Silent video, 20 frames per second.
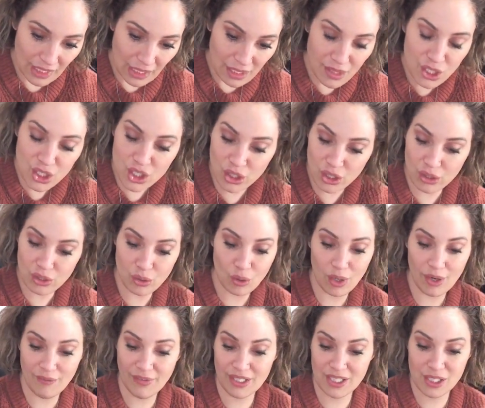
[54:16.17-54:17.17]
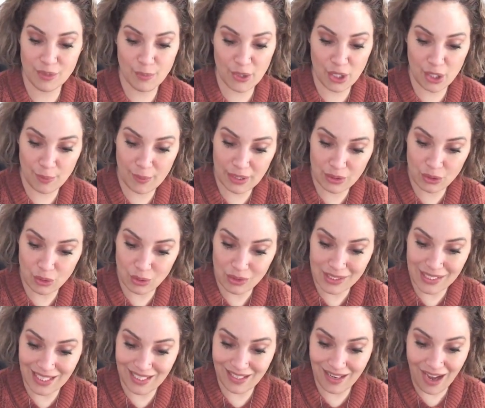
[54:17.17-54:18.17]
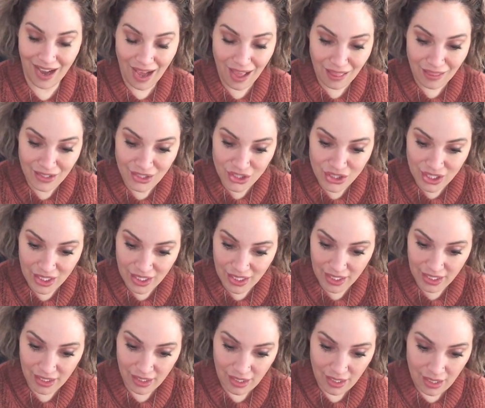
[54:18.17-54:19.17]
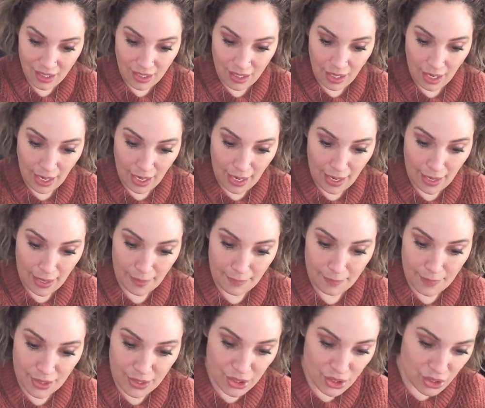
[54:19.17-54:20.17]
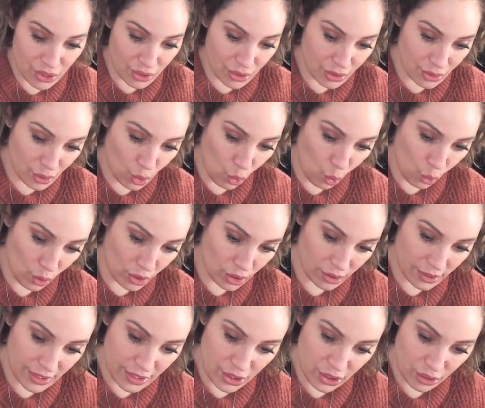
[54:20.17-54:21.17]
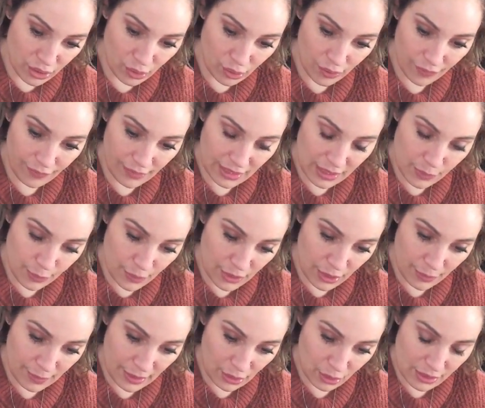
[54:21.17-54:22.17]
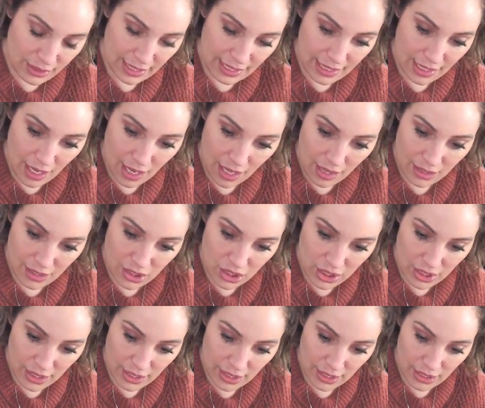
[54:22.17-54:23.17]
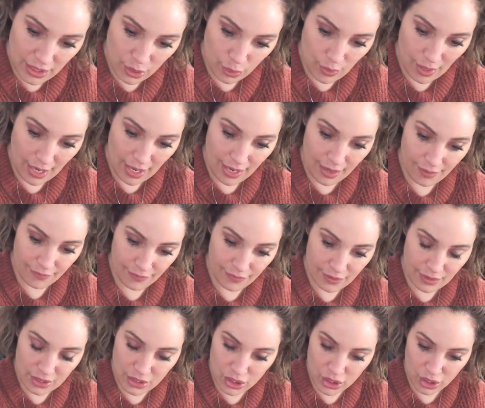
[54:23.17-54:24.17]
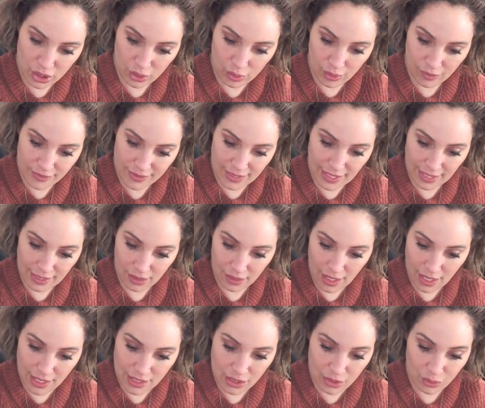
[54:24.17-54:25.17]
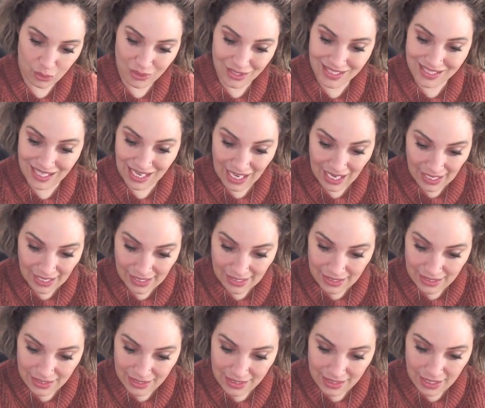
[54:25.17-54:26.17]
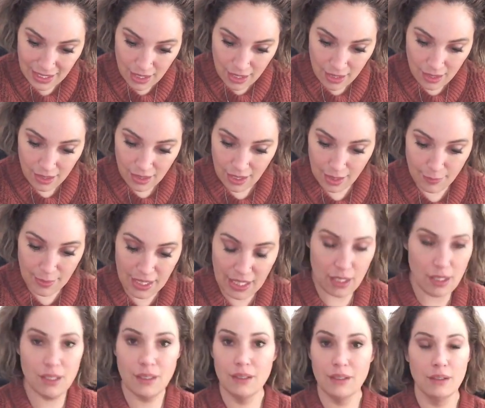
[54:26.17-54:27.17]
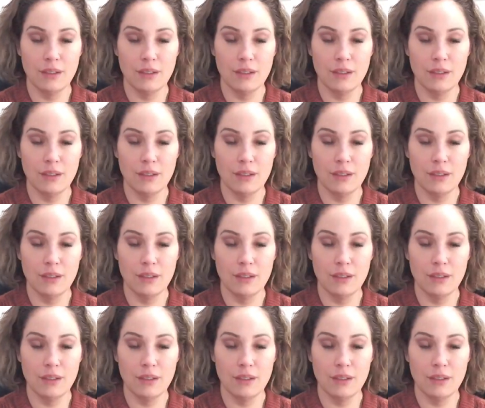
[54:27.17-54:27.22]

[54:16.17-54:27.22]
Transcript: the Journal of Experimental Psychology, the Quarterly Journal of Experimental Psychology, you have the Journal of Psychological Science. I mean,